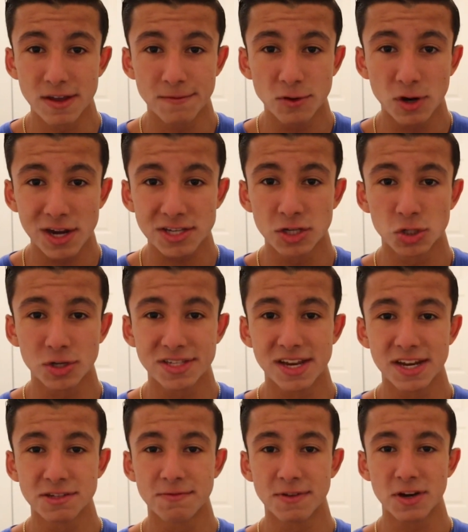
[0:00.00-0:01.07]
If you guys enjoyed
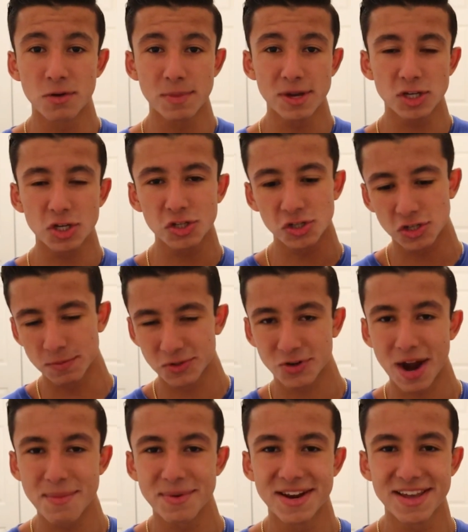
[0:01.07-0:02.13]
today's video, make sure to
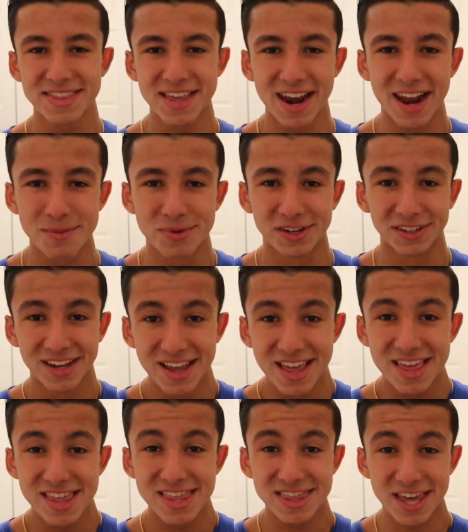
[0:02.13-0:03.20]
subscribe and hit that like button.
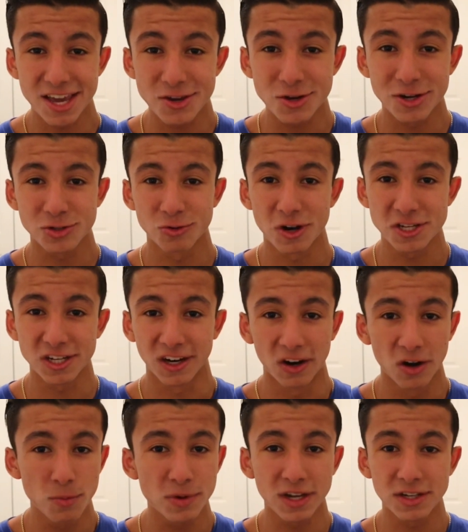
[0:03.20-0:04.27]
Thank you guys for watching. I
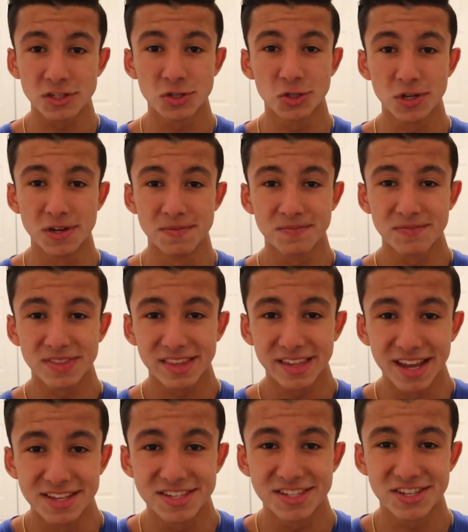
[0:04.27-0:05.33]
hope you guys enjoyed,
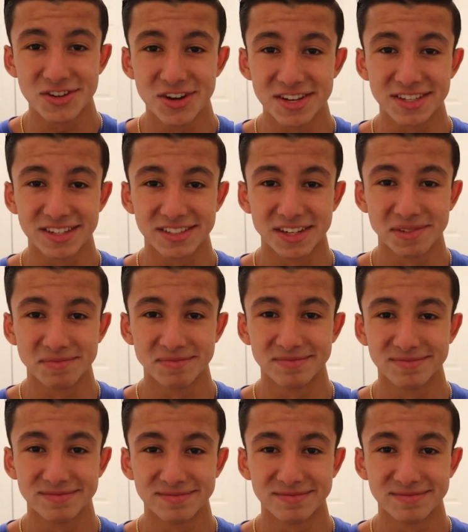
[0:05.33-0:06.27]
and see you guys next time.